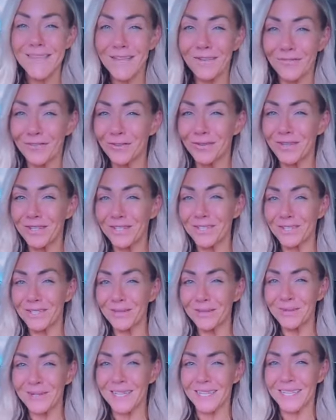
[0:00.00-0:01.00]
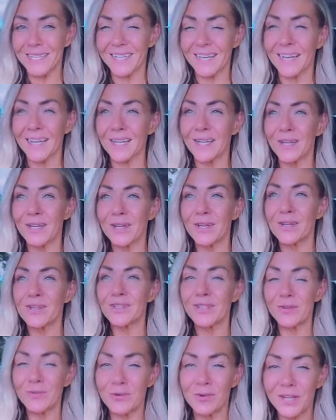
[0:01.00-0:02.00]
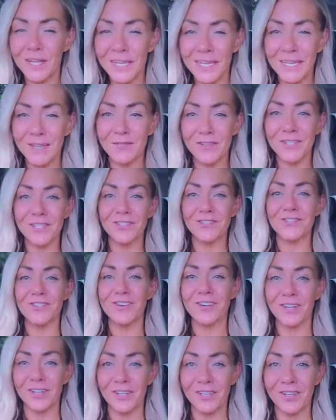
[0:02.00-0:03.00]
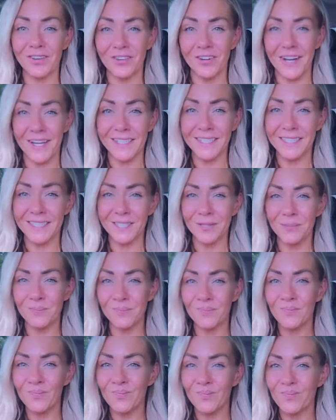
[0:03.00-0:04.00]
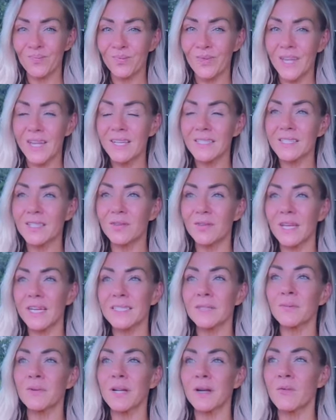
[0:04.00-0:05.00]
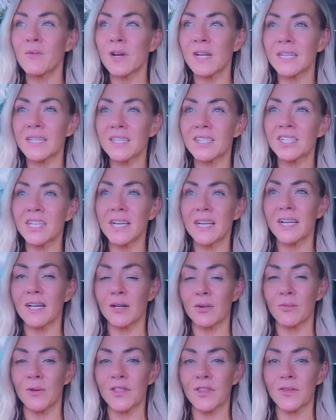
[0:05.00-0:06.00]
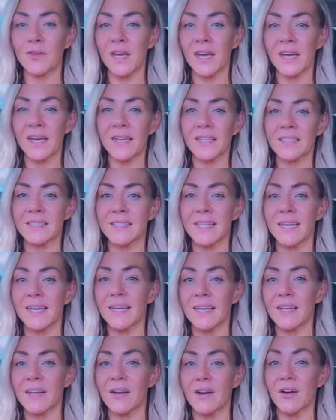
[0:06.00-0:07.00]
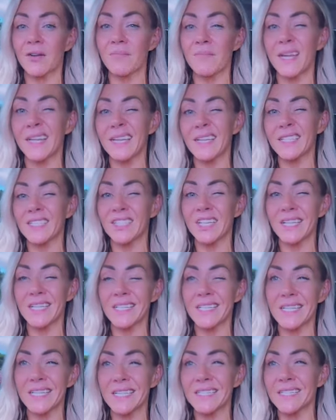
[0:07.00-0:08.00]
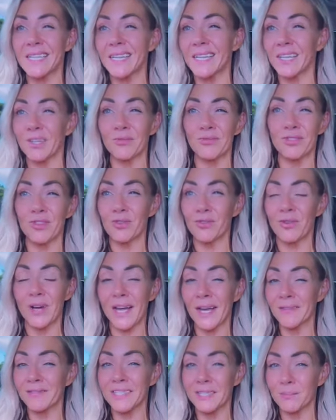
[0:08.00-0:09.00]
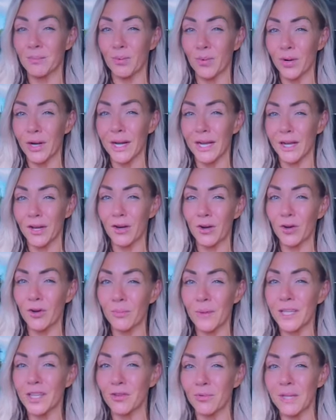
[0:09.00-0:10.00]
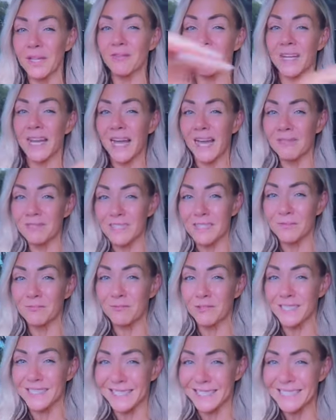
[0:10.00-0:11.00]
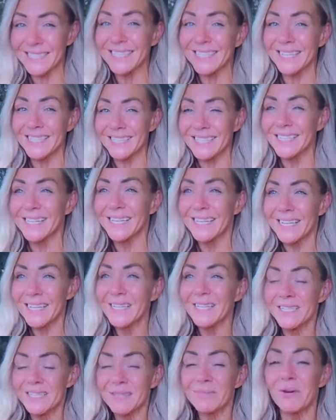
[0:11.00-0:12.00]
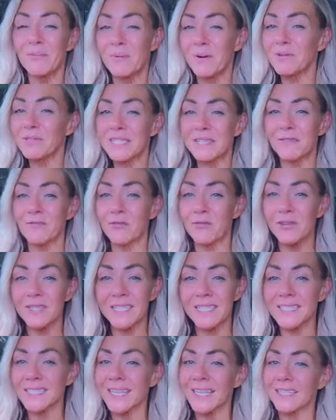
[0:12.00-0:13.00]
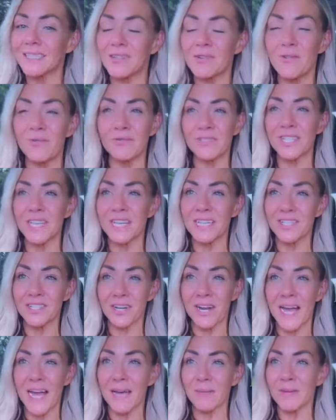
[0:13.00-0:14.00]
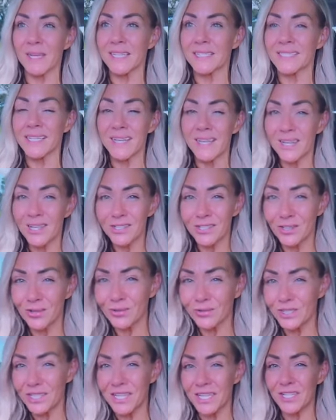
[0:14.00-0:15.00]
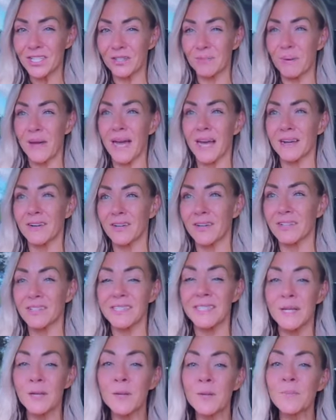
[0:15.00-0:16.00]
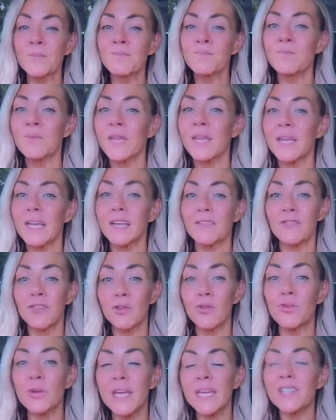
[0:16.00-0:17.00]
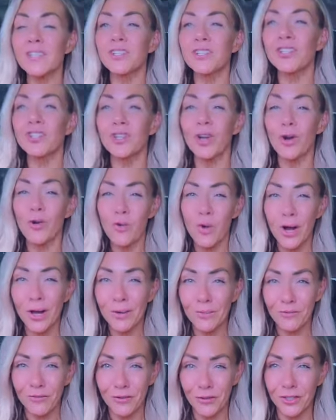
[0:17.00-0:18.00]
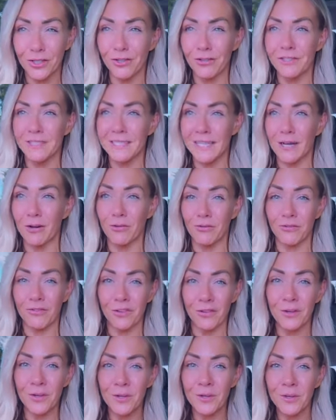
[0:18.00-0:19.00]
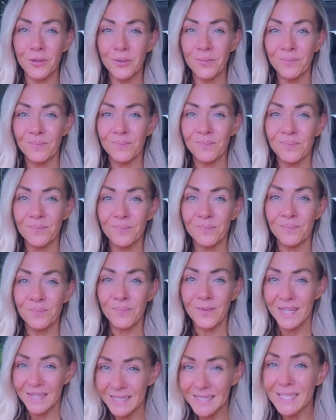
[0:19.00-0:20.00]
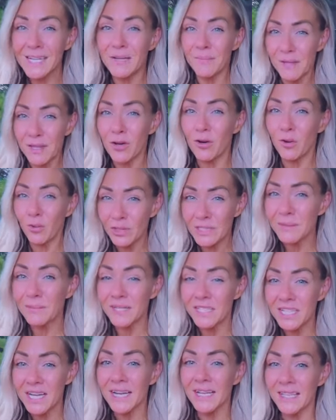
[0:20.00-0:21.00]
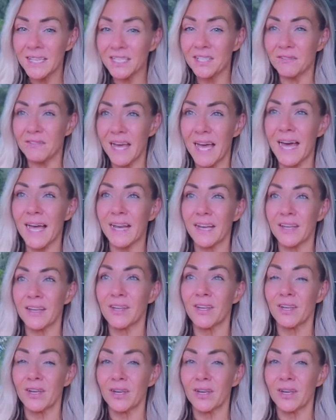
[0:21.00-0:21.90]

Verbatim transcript: if you can do it, you will get even stronger, correct? And so that's what I wanted to share with you guys that are making changes and you don't have support at home and you even have some resistance, some opposing forces like don't change your habits, don't change your patterns. If you can show up for yourself, it is going to be the ultimate challenge of that